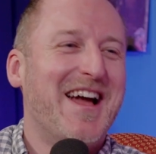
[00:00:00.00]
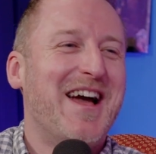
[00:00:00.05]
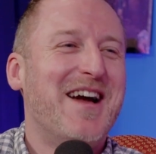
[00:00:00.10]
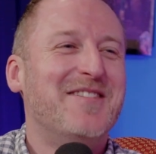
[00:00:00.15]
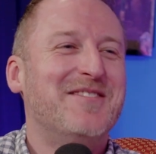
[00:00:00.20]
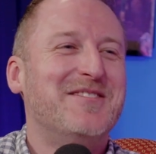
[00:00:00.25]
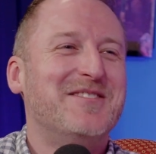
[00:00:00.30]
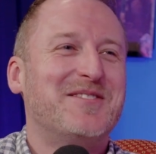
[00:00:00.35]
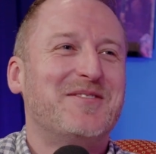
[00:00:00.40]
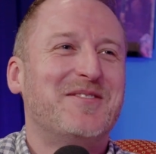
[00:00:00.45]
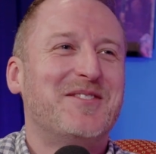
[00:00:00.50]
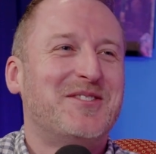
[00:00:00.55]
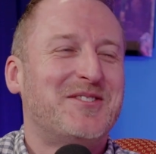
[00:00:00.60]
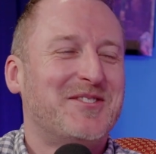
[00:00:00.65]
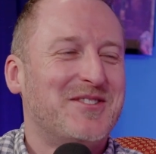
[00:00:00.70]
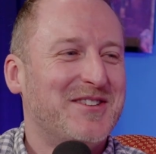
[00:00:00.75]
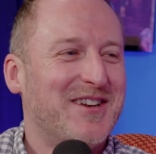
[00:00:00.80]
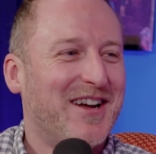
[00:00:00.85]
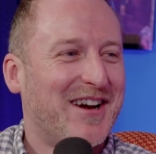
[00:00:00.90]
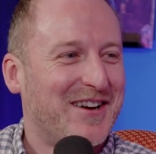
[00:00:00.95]
was about
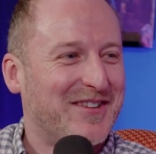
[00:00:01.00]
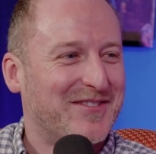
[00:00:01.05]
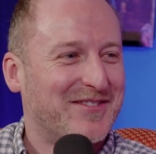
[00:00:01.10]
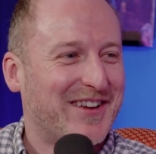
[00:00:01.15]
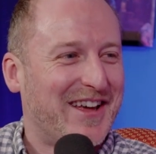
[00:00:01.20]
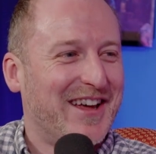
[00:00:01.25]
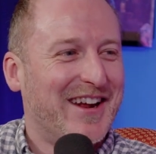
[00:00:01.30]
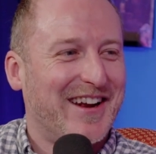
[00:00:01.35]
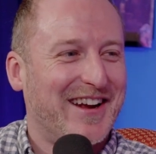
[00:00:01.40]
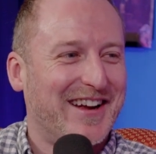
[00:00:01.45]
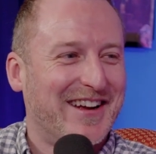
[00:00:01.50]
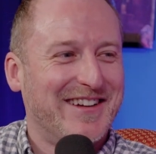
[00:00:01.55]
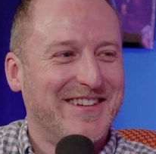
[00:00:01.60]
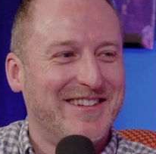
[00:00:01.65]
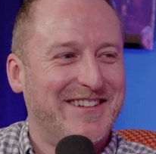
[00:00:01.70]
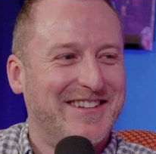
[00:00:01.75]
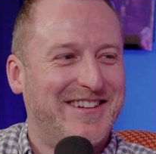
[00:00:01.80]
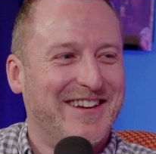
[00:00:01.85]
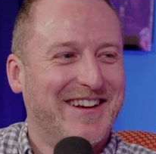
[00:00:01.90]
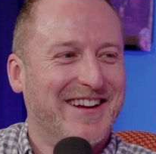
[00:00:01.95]
$2.5 grand.